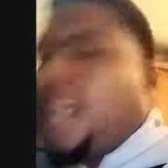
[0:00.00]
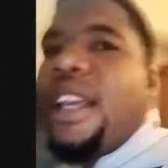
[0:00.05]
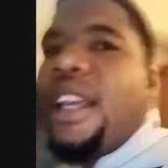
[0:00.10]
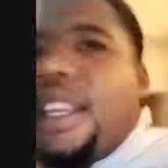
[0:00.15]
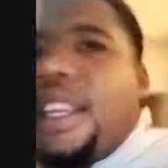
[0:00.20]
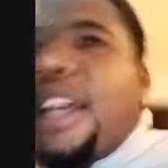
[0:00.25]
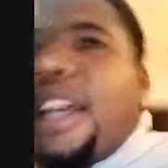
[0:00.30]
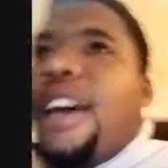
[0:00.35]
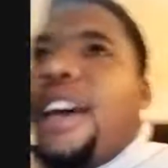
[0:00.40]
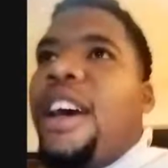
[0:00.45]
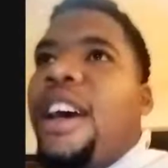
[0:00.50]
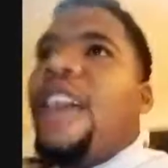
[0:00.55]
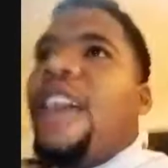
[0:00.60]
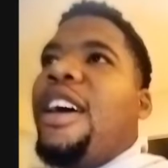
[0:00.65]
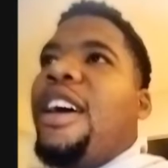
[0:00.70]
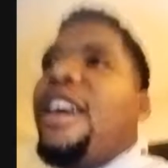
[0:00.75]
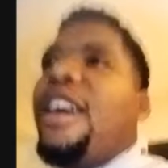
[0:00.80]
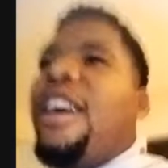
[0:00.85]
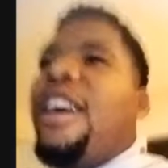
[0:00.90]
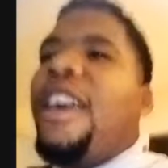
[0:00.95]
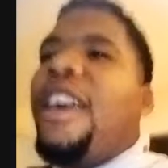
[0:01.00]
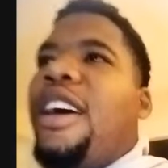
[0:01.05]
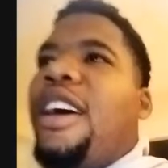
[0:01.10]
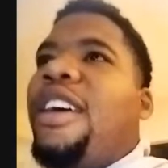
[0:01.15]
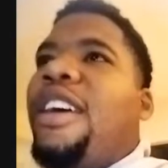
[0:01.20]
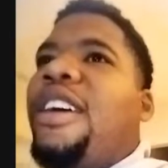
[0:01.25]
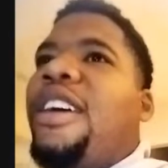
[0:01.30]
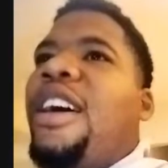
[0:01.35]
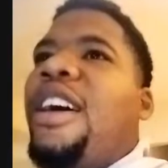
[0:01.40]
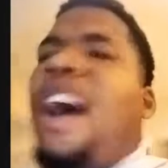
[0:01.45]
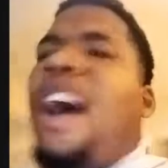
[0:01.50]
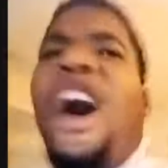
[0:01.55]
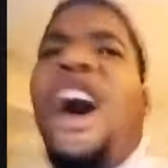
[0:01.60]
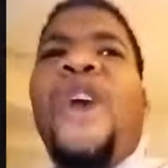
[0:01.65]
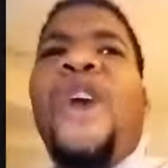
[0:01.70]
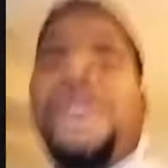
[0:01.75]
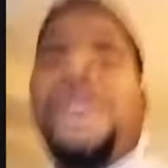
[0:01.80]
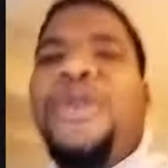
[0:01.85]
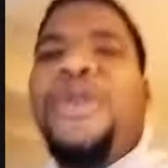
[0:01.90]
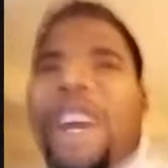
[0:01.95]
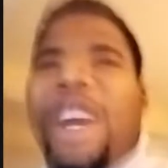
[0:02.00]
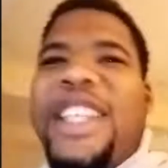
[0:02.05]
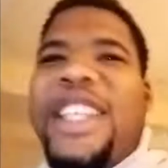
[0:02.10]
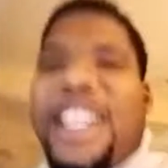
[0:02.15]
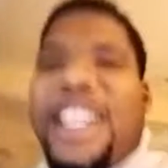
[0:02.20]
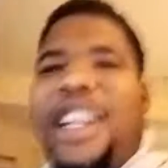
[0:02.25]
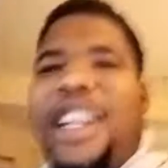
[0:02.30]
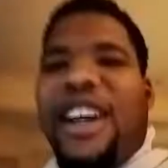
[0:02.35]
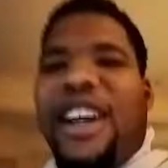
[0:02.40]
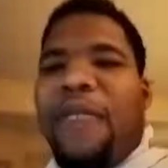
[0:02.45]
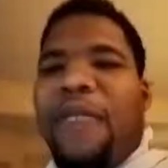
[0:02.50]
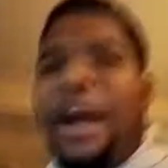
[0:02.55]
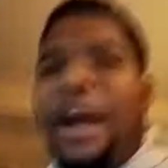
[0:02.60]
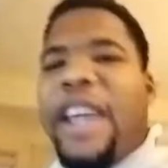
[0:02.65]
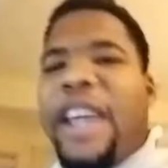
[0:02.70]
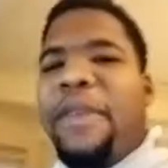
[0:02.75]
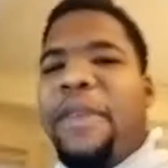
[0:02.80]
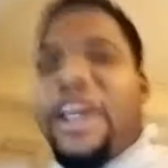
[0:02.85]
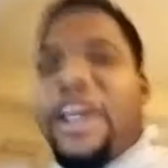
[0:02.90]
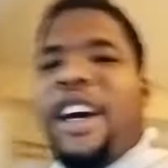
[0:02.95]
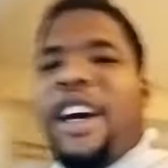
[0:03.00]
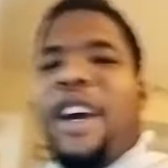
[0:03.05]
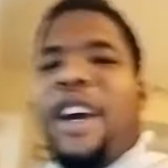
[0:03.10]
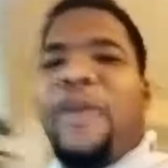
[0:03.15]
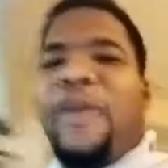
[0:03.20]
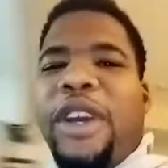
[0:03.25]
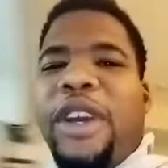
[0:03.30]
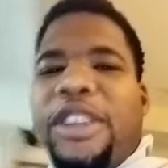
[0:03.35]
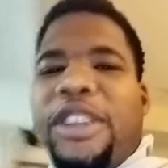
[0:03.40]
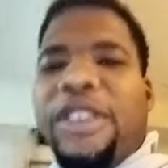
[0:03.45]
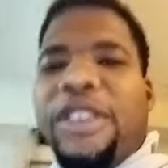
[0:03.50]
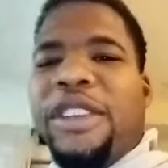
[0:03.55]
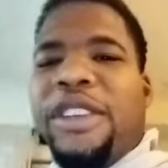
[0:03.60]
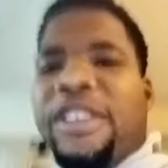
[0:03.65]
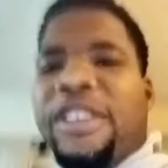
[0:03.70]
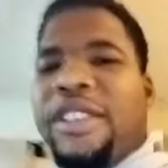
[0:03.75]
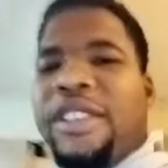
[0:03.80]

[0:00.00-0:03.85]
Yeah. Oh, you was at Miami Con, weren't you?